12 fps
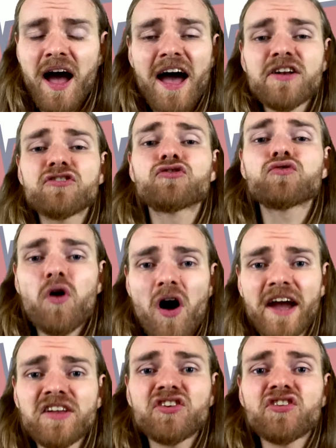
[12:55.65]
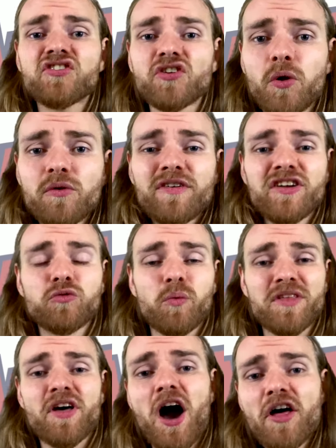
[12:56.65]
and try to solve it
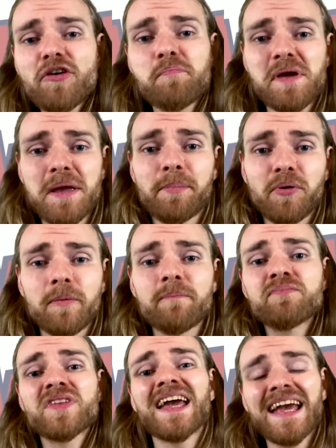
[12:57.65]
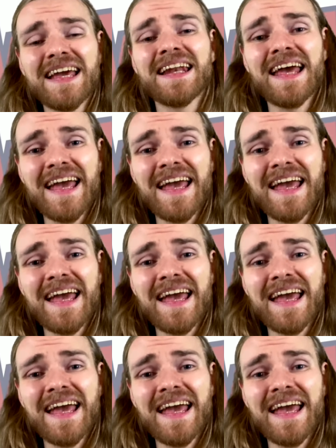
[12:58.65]
with other people in